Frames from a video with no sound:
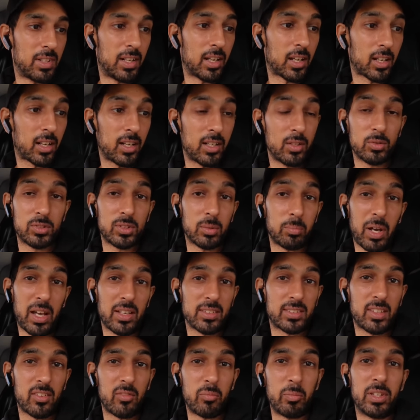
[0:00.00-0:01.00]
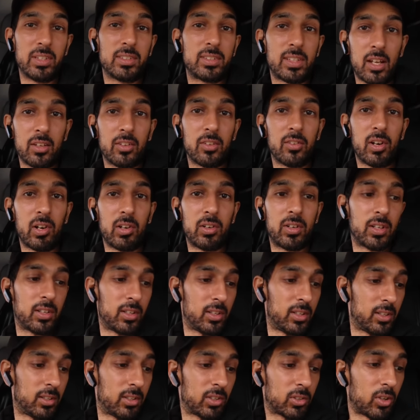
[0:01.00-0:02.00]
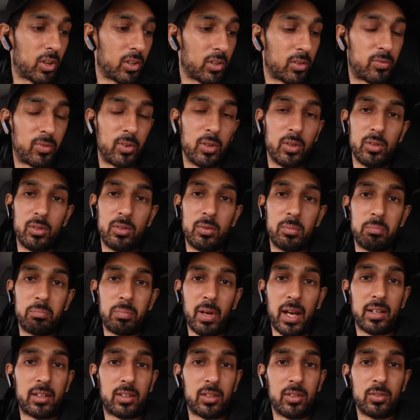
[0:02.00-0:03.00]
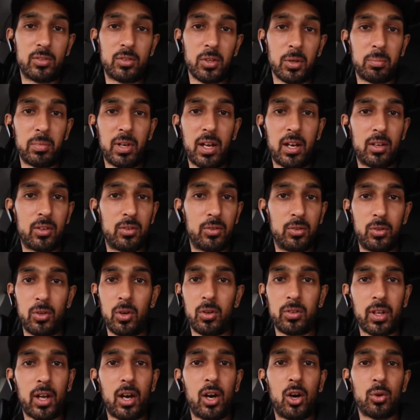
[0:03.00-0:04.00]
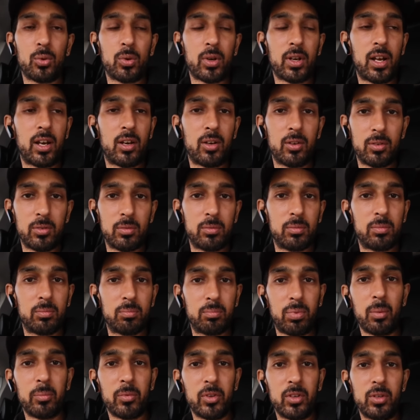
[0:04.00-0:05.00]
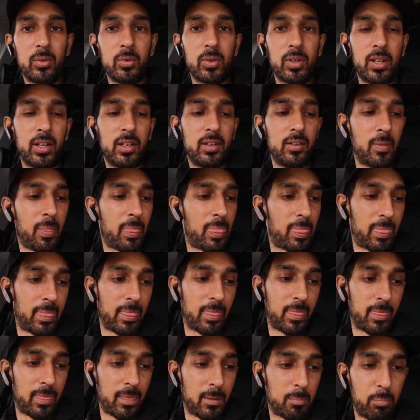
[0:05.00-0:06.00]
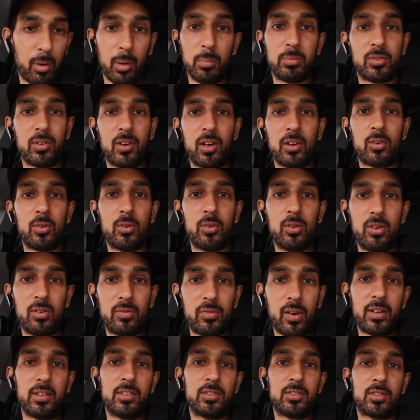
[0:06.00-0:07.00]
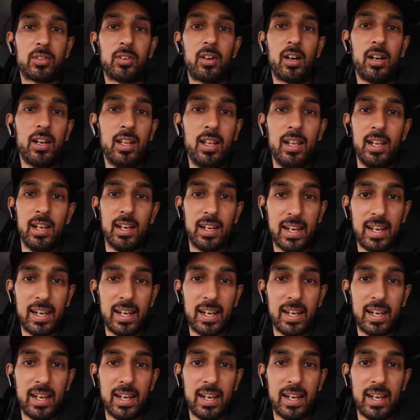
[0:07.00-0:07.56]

Luckily, it was about 7 minutes down the road. Got the flue, back to the job now. Knocked that old one out, pop the new one in. Bob's your uncle, Fanny's your aunt.